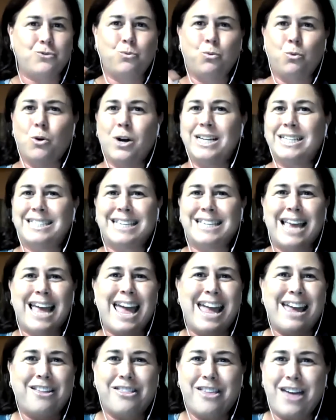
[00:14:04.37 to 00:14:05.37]
What
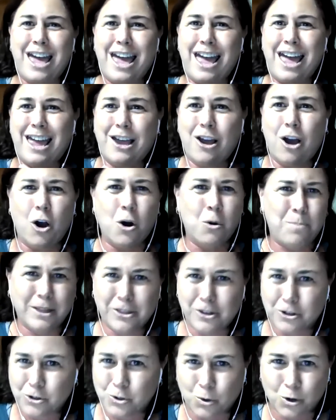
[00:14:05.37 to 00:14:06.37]
day they
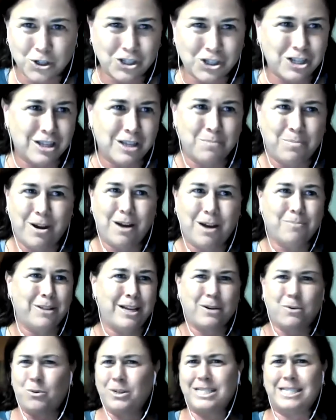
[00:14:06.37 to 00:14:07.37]
opened their doors to the
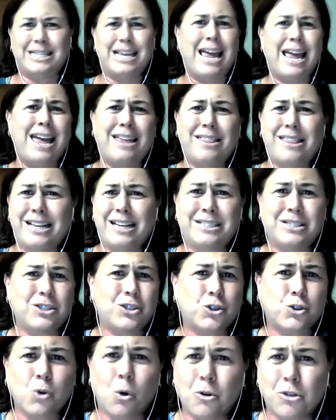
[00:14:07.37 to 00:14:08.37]
public, what day they
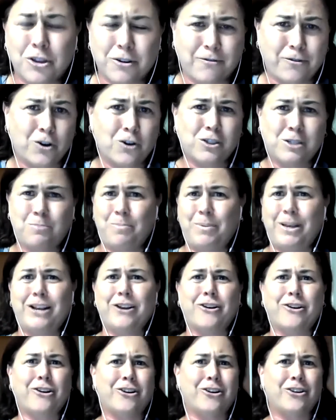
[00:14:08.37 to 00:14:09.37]
sold their first
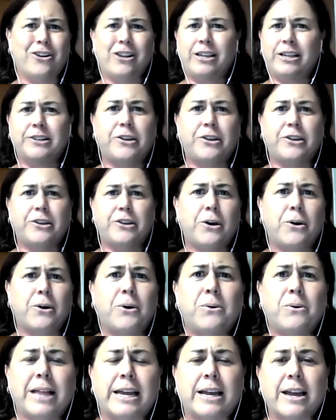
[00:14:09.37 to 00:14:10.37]
beer, you
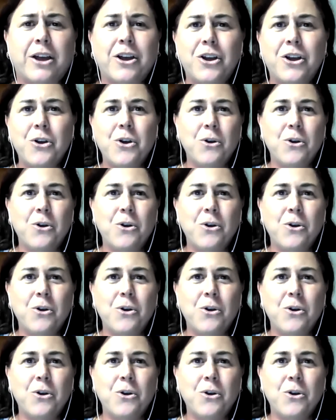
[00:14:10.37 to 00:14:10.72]
know, like